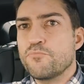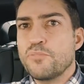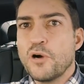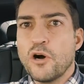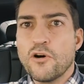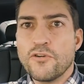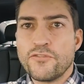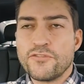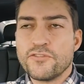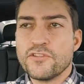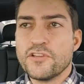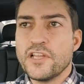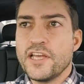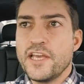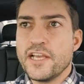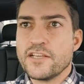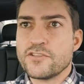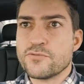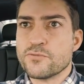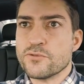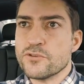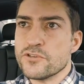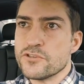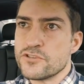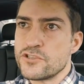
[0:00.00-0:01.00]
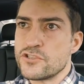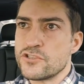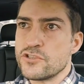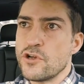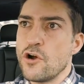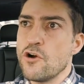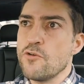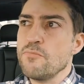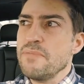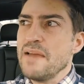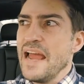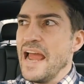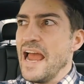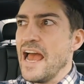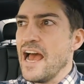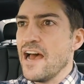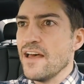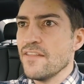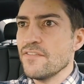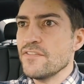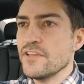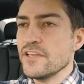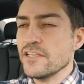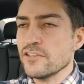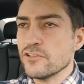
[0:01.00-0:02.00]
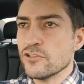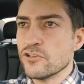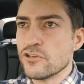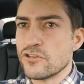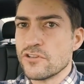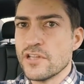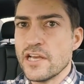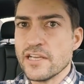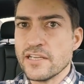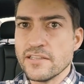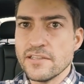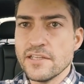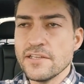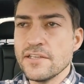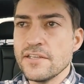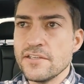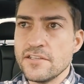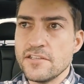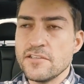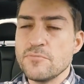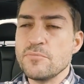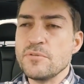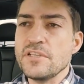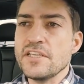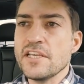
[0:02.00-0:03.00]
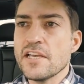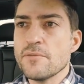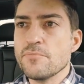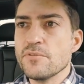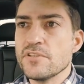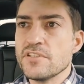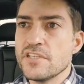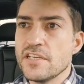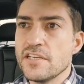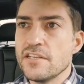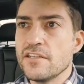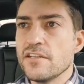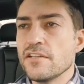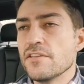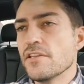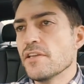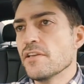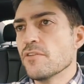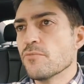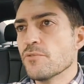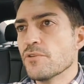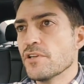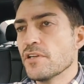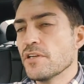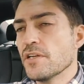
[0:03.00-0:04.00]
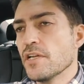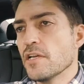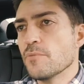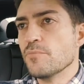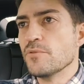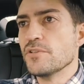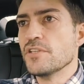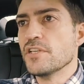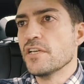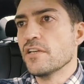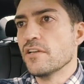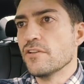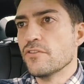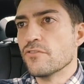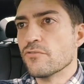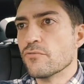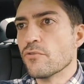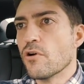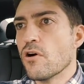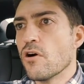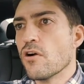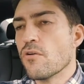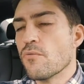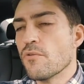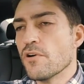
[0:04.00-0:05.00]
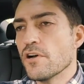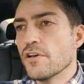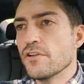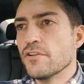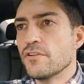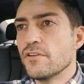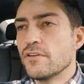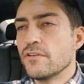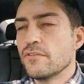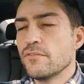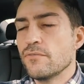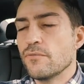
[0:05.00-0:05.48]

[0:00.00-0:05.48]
Both legs were so bad, they looked like they needed to be amputated. They went and amputated the wrong one.